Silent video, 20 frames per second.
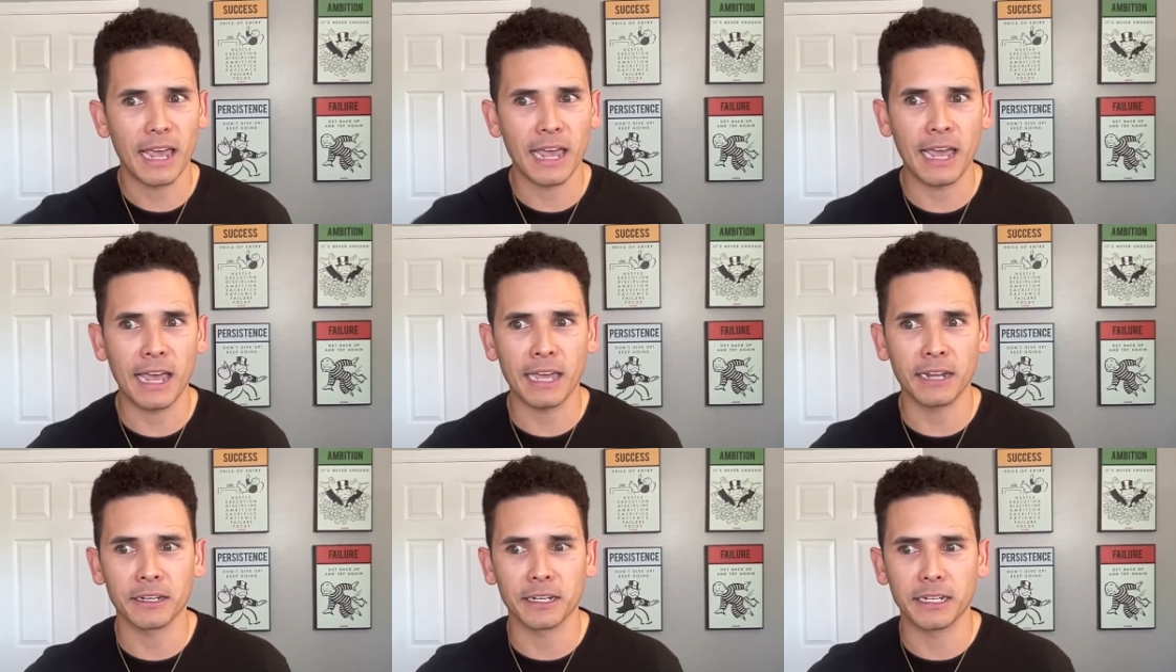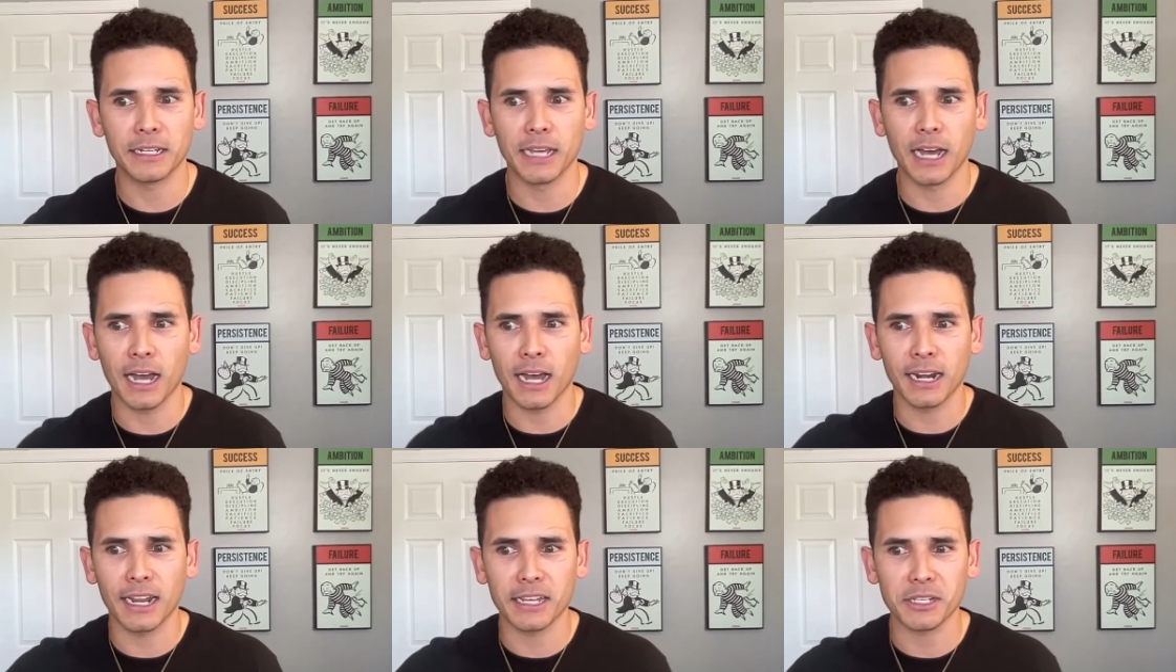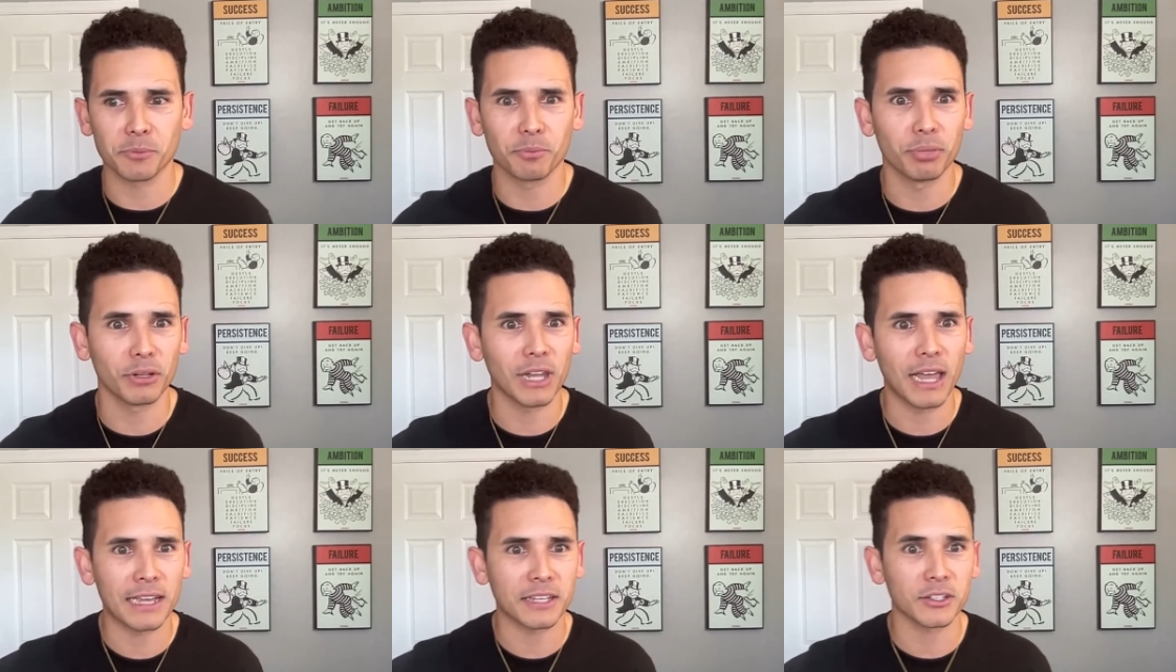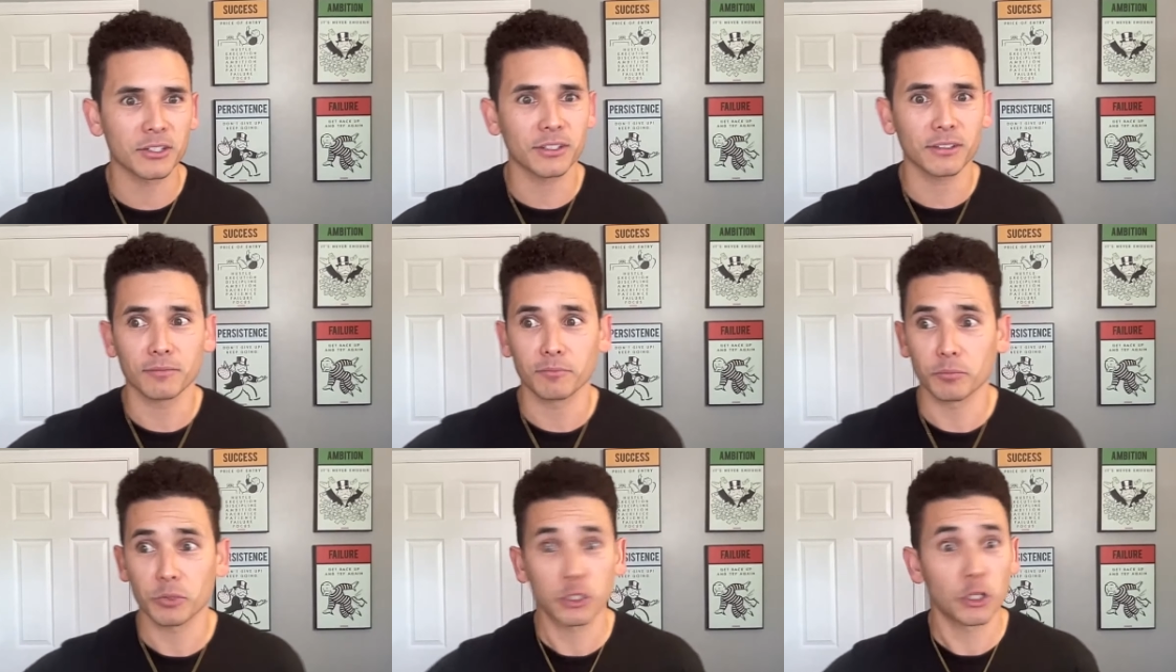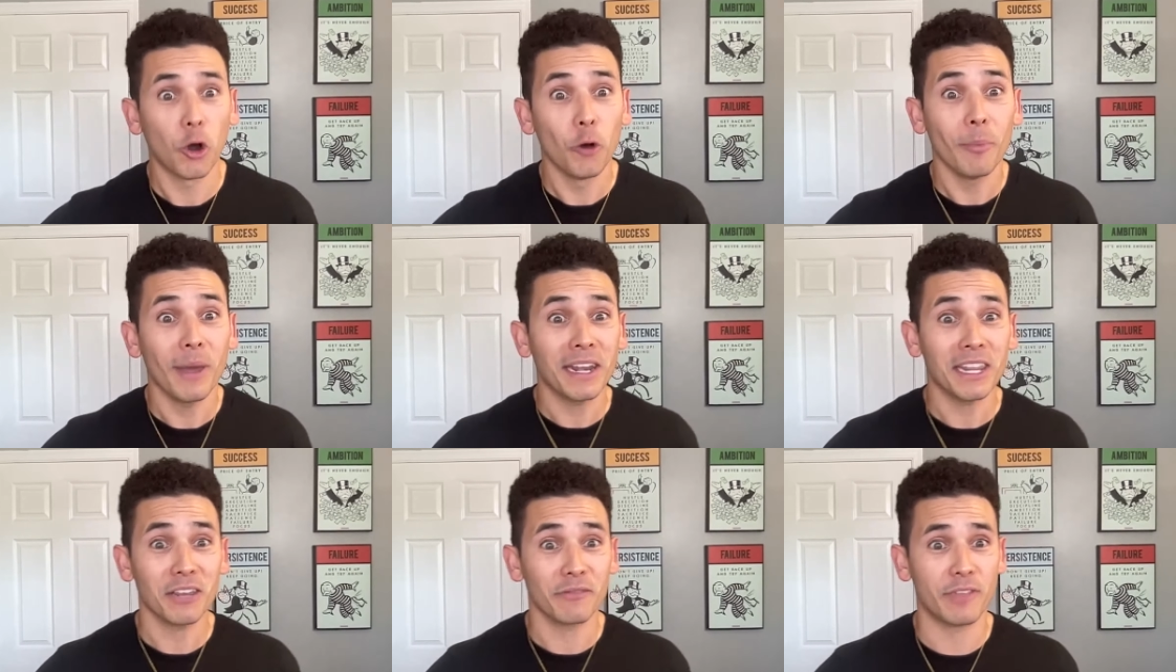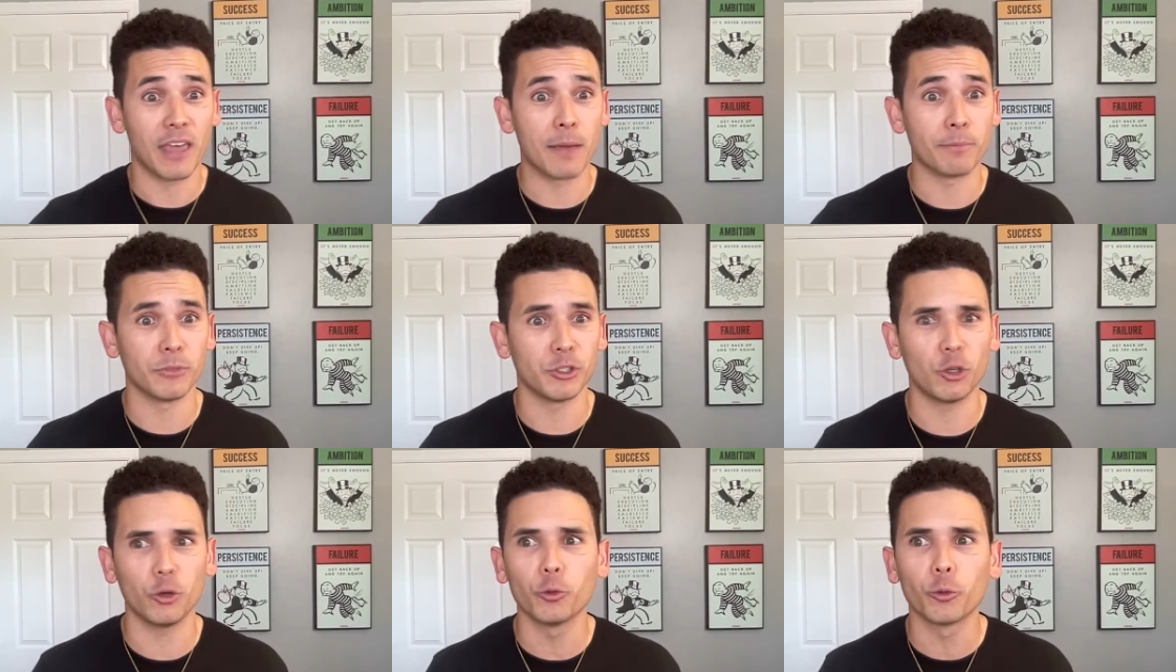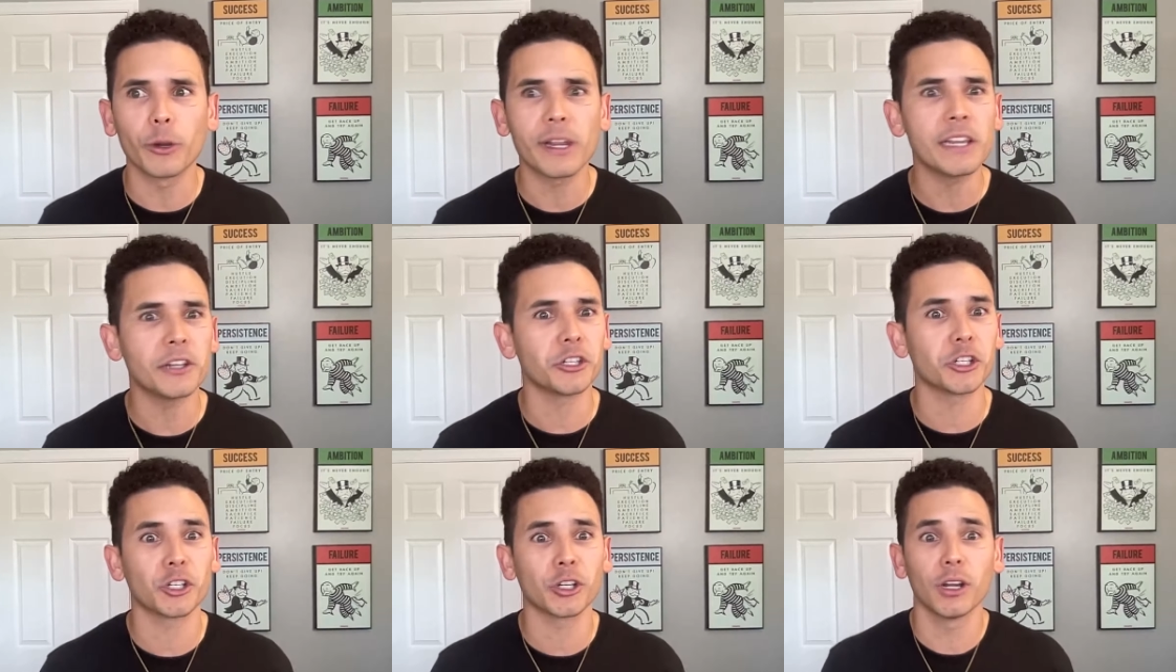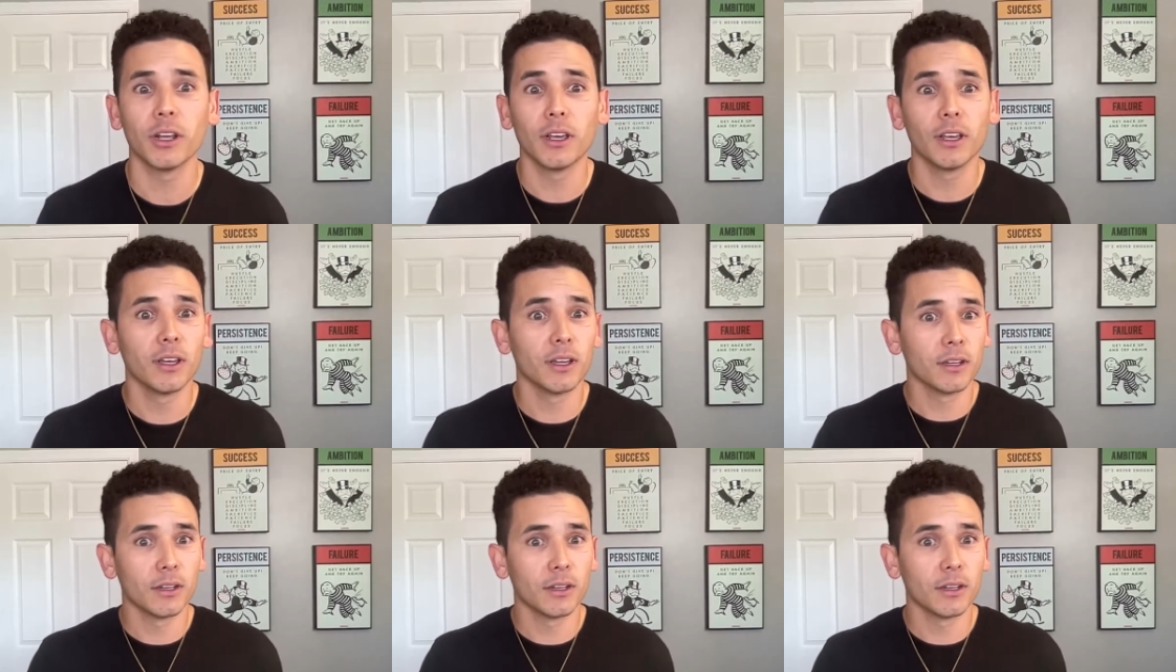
And God has blessed so many of them to reach